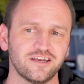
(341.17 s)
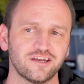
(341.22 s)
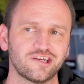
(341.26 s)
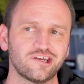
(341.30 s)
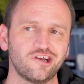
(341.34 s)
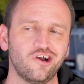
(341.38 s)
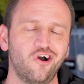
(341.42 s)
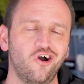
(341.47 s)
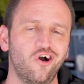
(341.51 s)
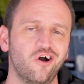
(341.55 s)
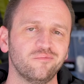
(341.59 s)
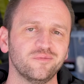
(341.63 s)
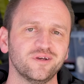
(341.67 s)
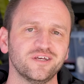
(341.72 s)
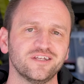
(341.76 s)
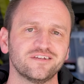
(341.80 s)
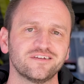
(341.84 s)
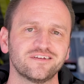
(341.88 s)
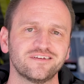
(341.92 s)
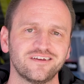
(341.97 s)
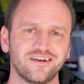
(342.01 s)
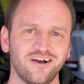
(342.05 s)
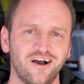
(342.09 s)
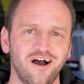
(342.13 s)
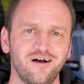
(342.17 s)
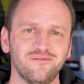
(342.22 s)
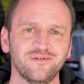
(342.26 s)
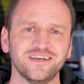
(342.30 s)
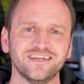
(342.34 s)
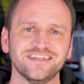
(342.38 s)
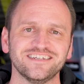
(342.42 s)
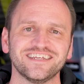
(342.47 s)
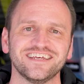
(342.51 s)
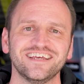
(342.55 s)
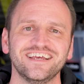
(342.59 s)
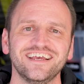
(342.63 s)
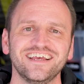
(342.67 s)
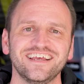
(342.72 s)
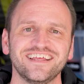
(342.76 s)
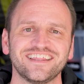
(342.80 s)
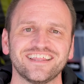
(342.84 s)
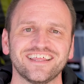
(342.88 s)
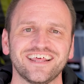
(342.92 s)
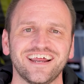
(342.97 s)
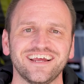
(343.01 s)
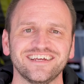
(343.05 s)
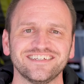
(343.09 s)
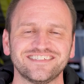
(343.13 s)
common comment
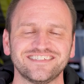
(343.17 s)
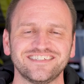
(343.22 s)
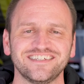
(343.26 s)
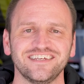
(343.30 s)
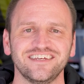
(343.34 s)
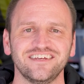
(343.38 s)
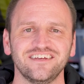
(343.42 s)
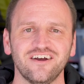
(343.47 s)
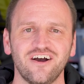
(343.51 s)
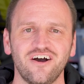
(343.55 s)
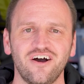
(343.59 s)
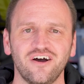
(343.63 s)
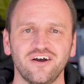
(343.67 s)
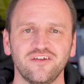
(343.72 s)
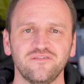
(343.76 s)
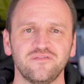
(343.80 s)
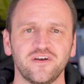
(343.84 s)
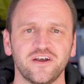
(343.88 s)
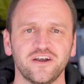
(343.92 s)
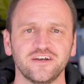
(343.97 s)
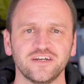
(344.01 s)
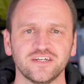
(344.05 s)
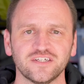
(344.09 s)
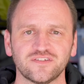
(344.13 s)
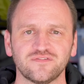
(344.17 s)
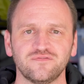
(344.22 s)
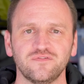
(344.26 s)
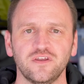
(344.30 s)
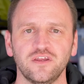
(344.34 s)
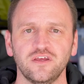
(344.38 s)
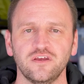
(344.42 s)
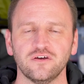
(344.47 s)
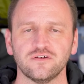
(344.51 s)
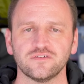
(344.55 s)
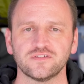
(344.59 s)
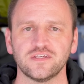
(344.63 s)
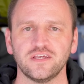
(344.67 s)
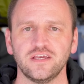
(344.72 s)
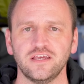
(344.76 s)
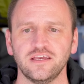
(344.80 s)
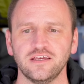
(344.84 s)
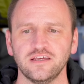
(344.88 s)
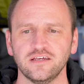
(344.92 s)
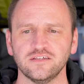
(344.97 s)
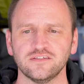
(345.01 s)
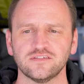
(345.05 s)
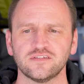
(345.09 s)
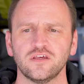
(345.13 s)
that I see on various videos
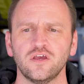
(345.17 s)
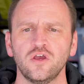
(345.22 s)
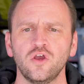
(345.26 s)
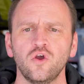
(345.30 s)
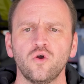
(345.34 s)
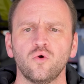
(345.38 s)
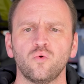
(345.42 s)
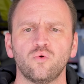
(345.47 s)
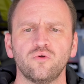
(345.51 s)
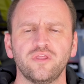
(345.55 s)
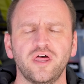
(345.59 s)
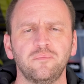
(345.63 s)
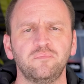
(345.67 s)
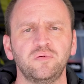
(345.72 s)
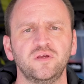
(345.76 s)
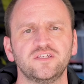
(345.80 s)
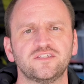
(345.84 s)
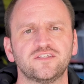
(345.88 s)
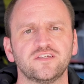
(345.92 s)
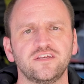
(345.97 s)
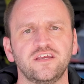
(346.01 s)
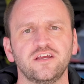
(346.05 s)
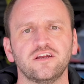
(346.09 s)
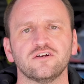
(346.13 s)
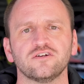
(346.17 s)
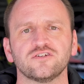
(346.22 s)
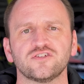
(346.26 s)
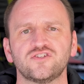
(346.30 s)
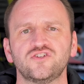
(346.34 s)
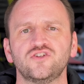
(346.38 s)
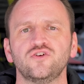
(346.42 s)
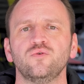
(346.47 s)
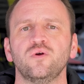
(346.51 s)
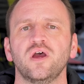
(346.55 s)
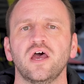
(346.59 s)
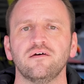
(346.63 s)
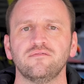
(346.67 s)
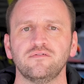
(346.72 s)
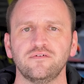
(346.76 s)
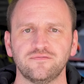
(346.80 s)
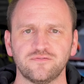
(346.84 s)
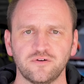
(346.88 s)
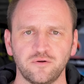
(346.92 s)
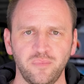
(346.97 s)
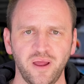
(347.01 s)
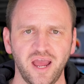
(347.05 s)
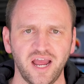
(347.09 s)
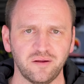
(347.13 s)
is, well, that piece of gear is too heavy
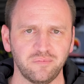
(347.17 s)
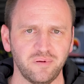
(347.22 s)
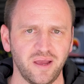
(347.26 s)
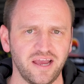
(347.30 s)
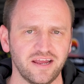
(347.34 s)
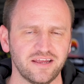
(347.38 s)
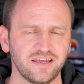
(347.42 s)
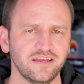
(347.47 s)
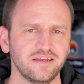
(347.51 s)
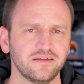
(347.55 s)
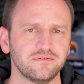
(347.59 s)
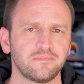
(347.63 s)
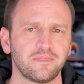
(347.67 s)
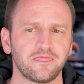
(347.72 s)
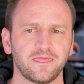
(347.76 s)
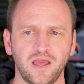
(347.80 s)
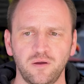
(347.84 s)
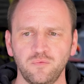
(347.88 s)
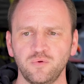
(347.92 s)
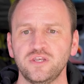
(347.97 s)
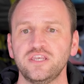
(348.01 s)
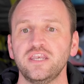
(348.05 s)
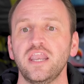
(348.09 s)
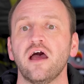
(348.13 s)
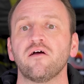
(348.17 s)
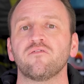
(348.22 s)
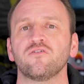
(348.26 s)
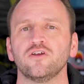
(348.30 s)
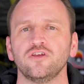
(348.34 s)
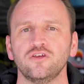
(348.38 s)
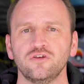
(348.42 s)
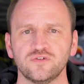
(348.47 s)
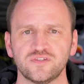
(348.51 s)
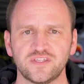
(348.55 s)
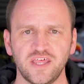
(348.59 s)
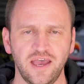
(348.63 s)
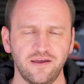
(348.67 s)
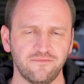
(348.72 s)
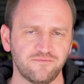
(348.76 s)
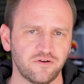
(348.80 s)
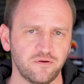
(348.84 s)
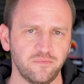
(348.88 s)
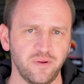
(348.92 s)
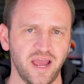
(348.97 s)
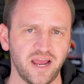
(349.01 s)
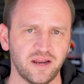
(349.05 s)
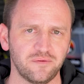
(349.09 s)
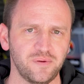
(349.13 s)
for backpacking. I would never use that
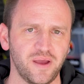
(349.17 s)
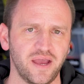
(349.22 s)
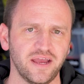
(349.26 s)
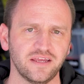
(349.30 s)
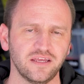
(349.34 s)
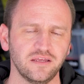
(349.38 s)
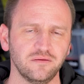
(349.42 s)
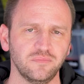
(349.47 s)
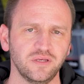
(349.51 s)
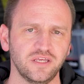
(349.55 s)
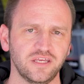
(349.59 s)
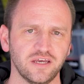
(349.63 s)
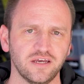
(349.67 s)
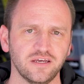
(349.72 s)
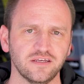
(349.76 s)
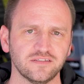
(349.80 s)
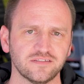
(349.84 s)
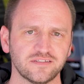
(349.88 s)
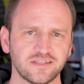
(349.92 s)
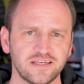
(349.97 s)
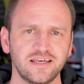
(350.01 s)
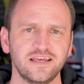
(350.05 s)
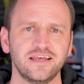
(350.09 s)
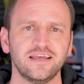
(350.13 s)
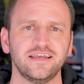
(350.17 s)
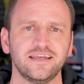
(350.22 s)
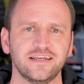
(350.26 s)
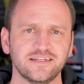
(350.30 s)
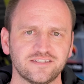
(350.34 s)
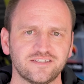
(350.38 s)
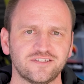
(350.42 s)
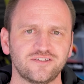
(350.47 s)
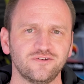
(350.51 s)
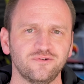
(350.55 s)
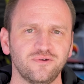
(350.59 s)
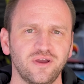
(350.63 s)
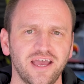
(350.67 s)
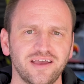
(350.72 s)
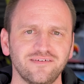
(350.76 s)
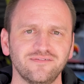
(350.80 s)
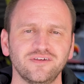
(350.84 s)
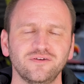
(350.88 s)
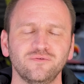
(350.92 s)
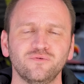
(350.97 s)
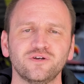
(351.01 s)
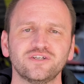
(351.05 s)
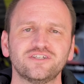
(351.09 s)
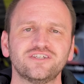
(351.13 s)
for backpacking because it's too
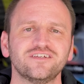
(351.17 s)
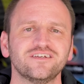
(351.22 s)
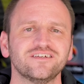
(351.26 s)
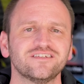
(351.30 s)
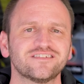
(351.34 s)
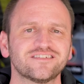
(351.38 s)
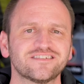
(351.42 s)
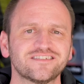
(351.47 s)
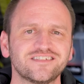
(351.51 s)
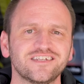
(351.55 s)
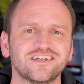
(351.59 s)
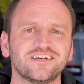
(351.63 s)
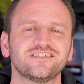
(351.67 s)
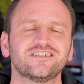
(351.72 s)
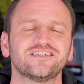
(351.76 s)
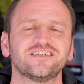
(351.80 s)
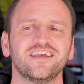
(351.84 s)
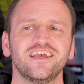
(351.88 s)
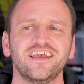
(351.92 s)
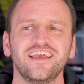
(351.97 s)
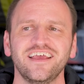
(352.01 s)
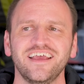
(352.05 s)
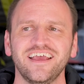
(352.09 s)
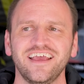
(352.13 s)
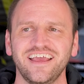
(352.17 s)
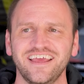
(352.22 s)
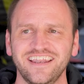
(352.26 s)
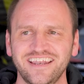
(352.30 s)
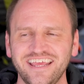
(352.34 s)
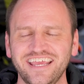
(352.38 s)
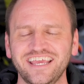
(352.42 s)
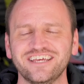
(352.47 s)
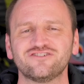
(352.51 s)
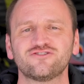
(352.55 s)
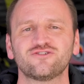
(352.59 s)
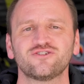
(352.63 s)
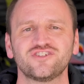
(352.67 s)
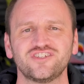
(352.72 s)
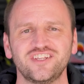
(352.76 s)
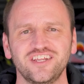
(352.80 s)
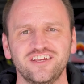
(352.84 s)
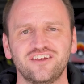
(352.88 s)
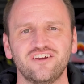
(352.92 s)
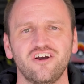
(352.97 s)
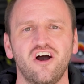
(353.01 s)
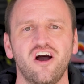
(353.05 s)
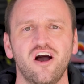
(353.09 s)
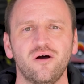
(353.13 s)
heavy, which is such an interesting
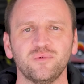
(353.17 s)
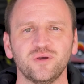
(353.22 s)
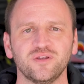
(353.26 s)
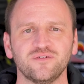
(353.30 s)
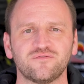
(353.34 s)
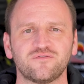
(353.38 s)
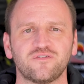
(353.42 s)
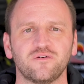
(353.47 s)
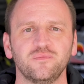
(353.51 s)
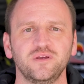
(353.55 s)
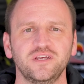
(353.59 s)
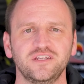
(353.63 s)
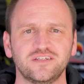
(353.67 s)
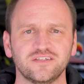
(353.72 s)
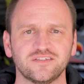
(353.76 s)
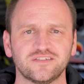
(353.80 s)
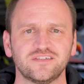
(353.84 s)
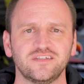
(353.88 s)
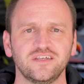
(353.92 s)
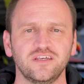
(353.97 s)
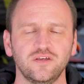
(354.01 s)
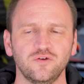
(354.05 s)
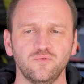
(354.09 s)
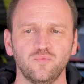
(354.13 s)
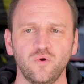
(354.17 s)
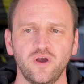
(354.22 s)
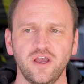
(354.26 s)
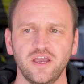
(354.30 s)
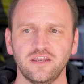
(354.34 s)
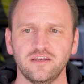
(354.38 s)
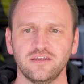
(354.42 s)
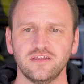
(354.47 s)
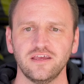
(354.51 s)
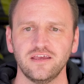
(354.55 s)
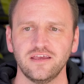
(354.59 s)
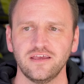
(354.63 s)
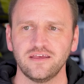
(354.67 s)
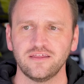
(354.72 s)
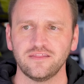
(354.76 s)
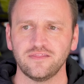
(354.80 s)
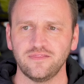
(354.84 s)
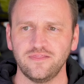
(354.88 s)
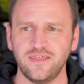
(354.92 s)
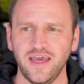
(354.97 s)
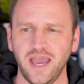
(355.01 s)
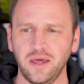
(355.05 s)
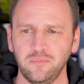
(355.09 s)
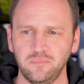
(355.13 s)
comment for me to see when
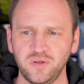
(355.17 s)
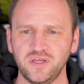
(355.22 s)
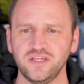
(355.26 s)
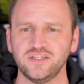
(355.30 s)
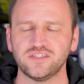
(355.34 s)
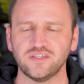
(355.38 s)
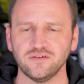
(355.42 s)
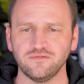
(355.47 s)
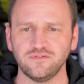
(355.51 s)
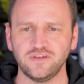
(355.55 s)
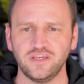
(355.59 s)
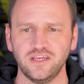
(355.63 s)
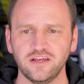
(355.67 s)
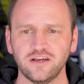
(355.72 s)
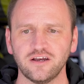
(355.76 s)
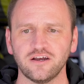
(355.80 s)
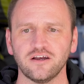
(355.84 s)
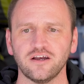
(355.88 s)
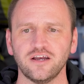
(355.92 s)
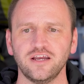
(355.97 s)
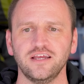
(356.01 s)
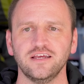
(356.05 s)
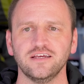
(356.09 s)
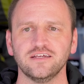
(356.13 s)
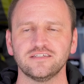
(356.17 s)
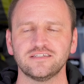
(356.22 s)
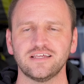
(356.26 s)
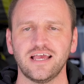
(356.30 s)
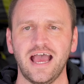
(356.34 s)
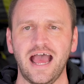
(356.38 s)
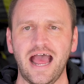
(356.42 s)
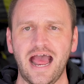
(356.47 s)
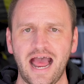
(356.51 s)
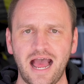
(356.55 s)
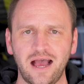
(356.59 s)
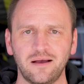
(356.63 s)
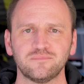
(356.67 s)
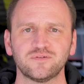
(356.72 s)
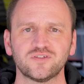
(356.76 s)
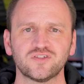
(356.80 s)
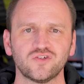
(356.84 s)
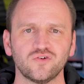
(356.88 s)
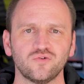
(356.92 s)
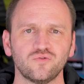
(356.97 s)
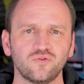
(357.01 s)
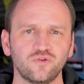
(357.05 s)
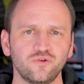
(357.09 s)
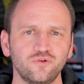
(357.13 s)
that piece of gear is
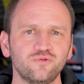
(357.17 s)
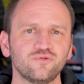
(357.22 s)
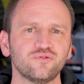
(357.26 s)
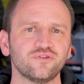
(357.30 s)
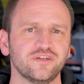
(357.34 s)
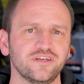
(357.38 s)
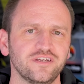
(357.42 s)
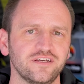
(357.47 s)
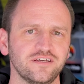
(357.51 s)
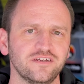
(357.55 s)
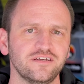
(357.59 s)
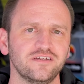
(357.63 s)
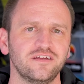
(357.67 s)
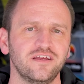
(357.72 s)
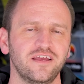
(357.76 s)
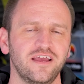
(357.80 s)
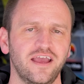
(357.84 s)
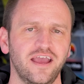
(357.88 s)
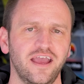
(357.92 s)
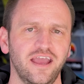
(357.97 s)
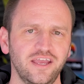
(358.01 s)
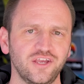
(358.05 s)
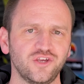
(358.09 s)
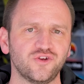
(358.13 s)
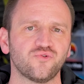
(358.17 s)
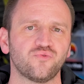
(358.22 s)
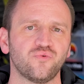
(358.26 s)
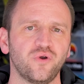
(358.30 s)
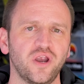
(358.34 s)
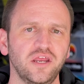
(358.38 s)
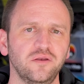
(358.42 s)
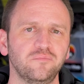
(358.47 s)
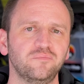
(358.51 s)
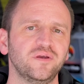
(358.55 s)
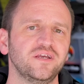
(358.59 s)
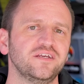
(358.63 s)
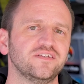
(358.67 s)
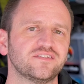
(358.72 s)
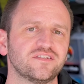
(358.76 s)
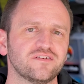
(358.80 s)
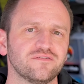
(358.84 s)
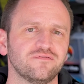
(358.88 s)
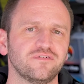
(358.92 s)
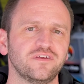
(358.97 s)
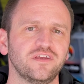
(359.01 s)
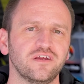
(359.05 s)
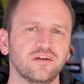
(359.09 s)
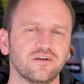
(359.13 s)
absolutely a great piece
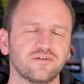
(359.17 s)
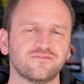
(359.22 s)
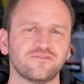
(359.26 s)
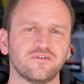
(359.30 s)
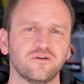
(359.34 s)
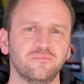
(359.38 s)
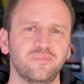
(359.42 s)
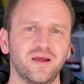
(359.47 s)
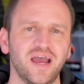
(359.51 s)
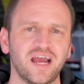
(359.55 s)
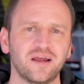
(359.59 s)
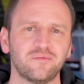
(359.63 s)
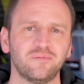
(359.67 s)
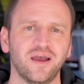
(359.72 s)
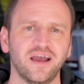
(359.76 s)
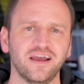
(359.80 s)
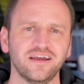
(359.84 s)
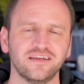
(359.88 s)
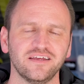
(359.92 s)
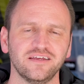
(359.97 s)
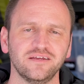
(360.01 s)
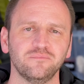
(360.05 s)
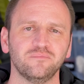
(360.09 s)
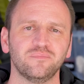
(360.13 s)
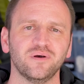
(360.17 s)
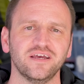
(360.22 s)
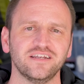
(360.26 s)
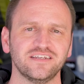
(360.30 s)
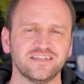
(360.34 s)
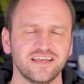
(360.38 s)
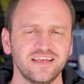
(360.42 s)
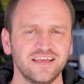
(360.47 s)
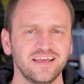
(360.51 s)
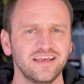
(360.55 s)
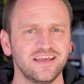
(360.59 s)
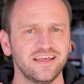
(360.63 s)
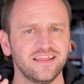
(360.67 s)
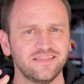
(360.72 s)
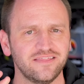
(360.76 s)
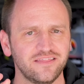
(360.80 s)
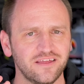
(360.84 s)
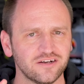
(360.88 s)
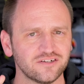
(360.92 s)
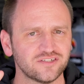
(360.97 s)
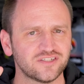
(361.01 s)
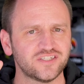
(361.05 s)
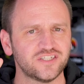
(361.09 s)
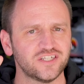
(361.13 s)
of gear for backpacking. But
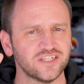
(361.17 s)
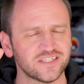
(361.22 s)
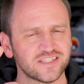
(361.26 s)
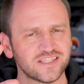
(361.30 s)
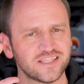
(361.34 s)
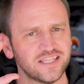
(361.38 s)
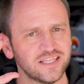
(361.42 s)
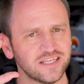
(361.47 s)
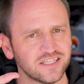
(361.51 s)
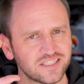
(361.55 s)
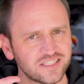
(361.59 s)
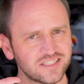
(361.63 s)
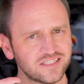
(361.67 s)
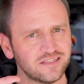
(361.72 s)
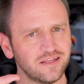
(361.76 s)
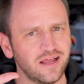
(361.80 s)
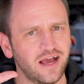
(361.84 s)
there's just this